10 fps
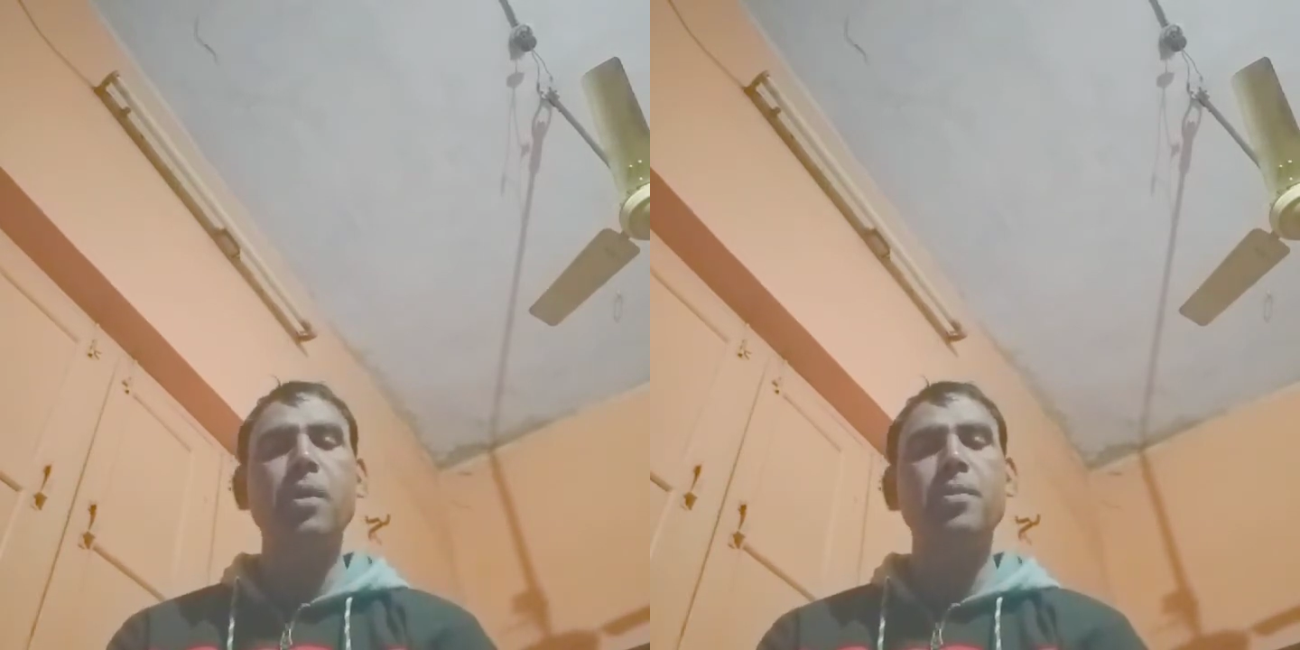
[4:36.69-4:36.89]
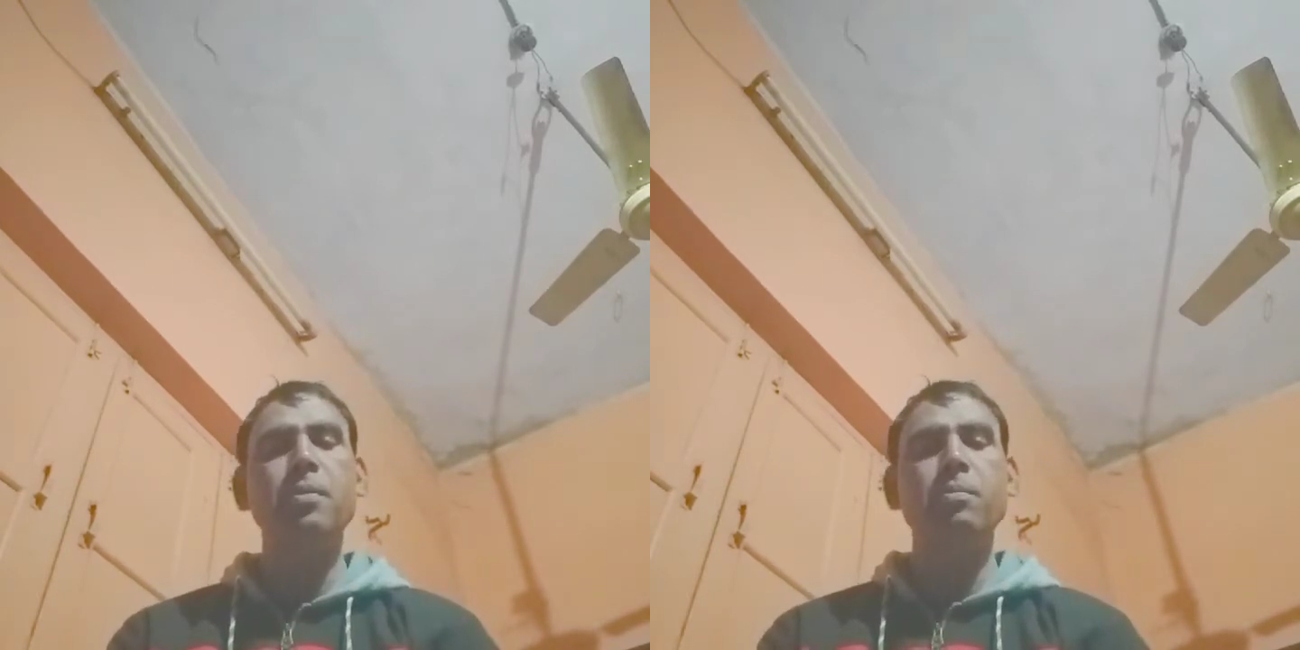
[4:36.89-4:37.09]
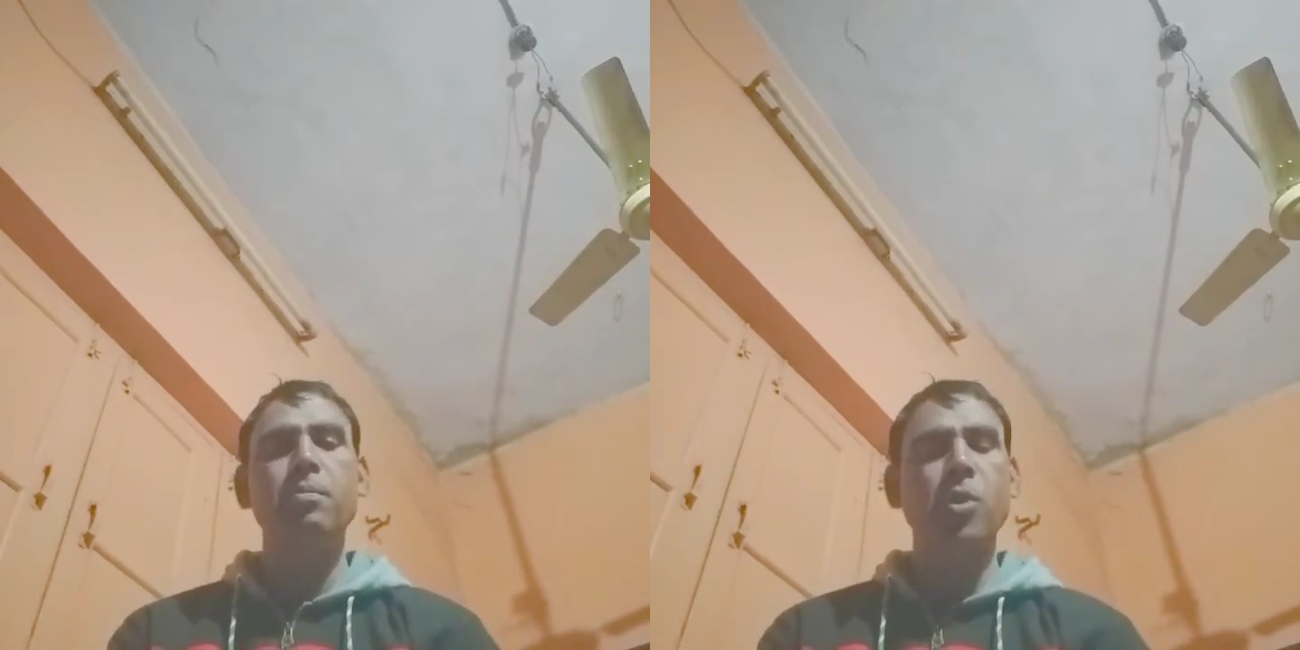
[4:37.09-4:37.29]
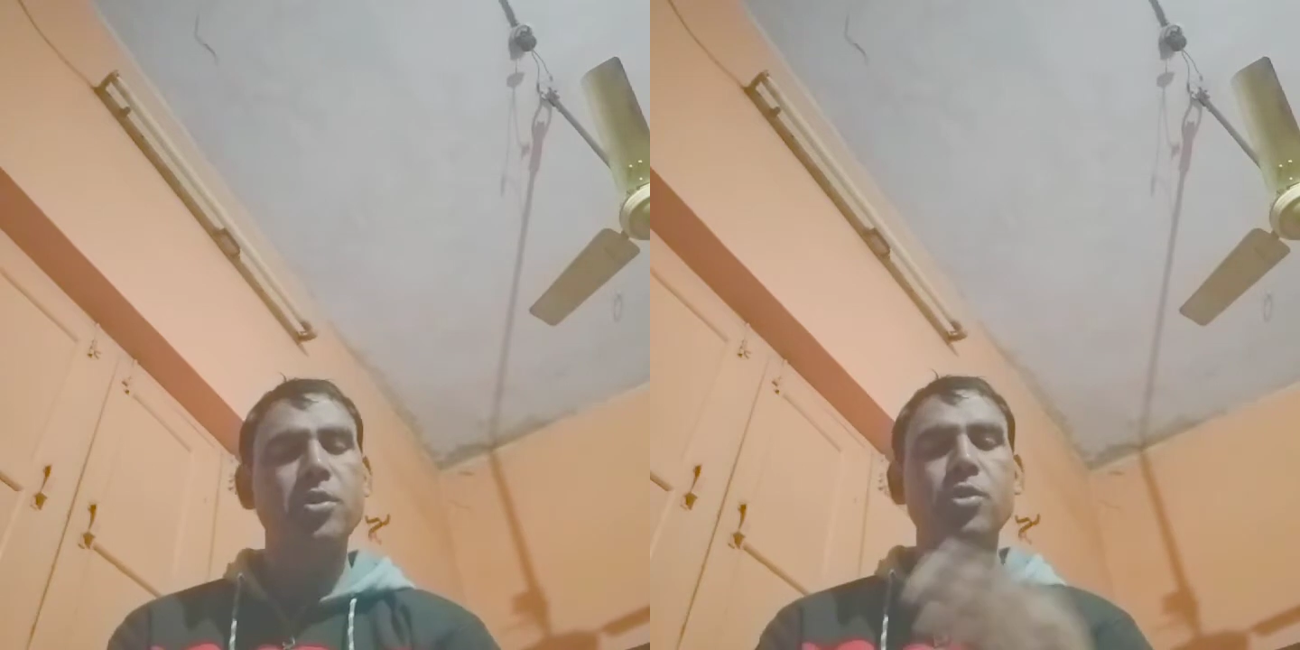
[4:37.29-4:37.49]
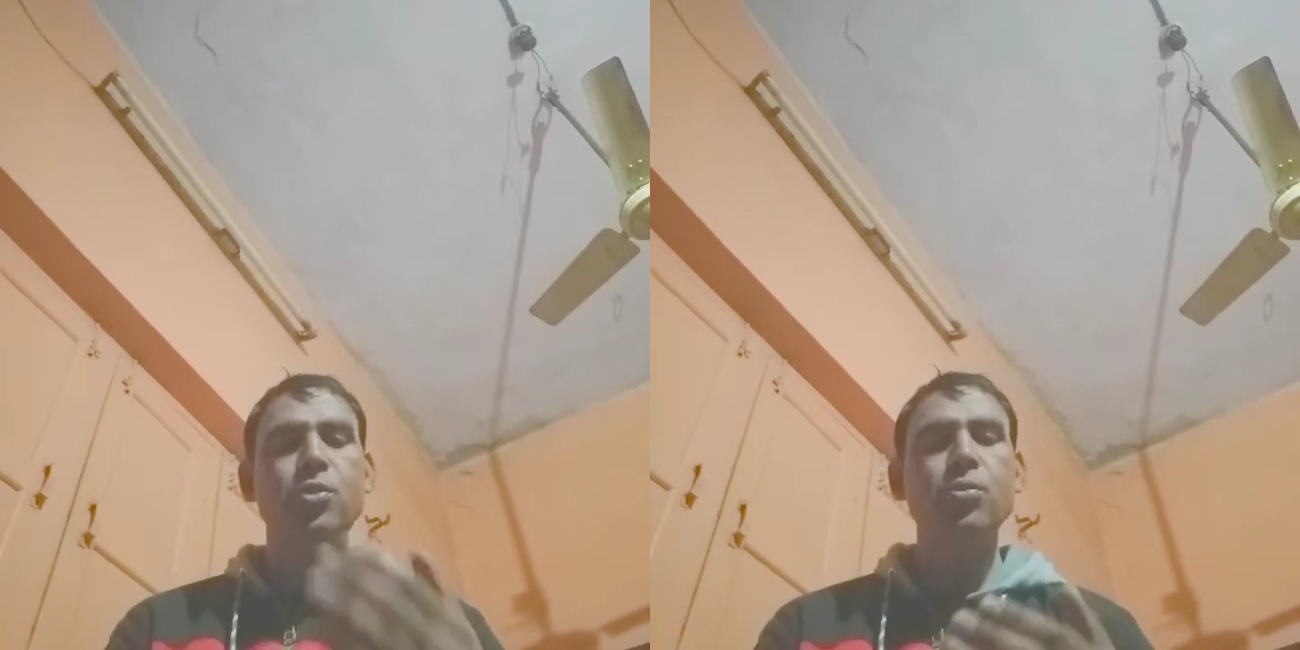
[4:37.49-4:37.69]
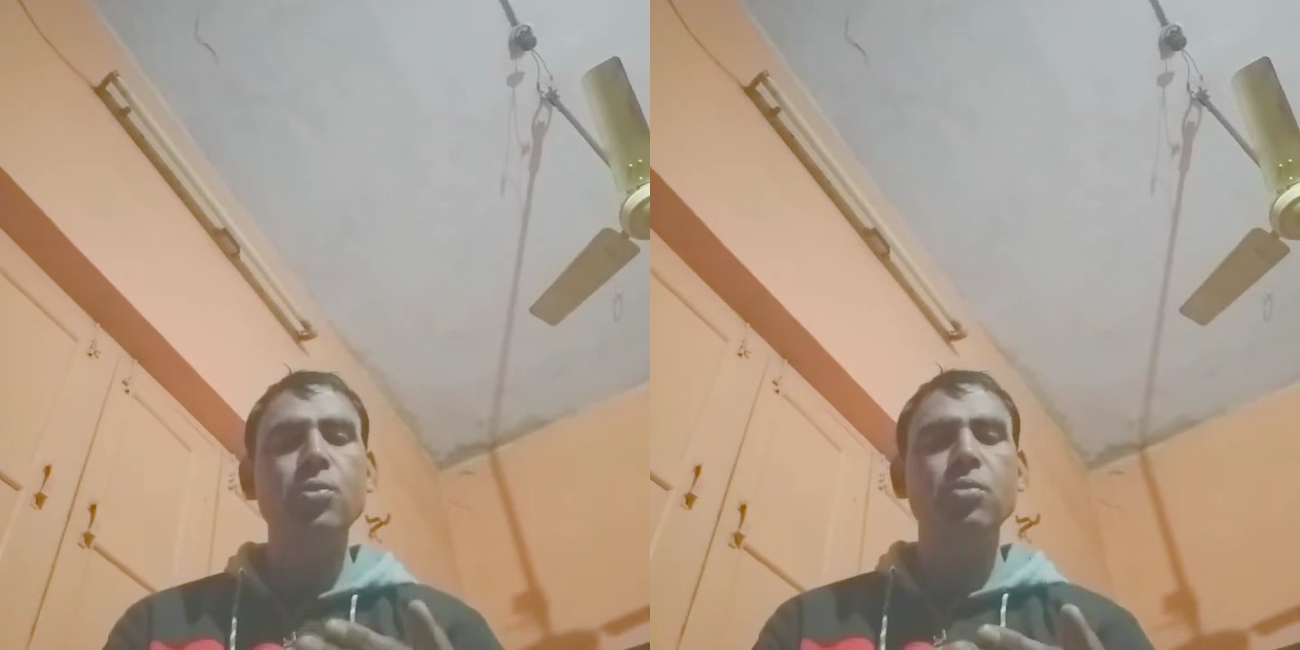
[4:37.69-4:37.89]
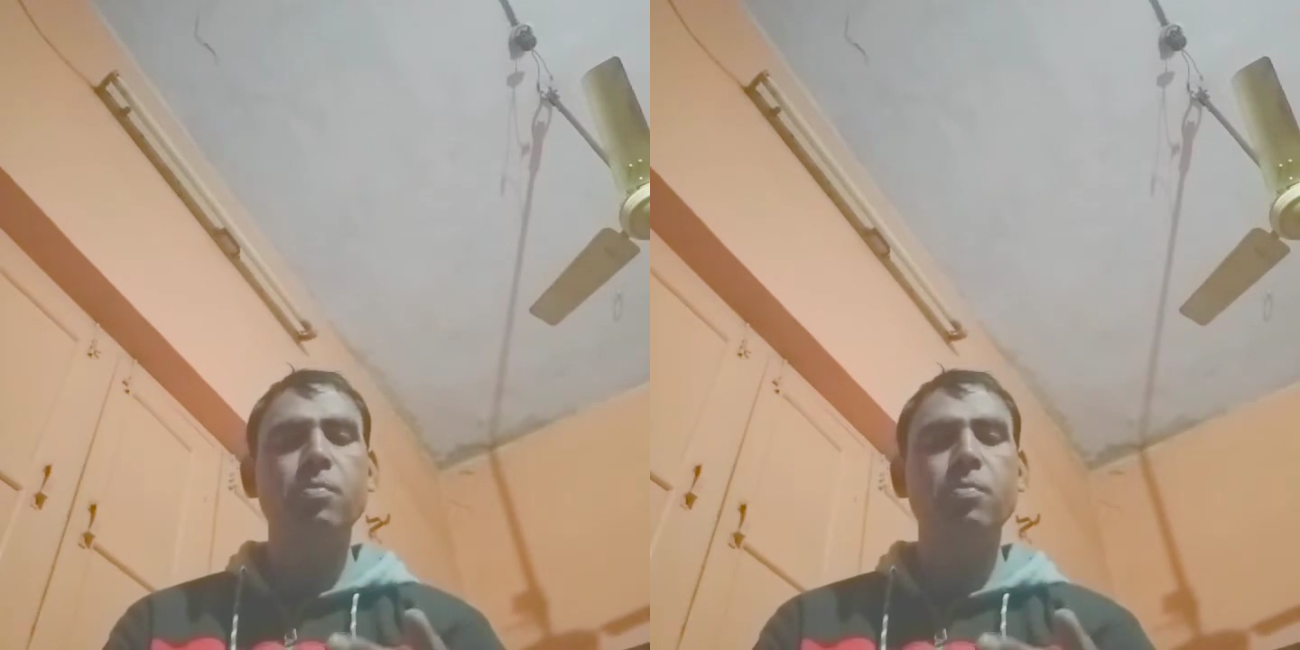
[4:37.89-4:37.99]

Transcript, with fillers: of possessive,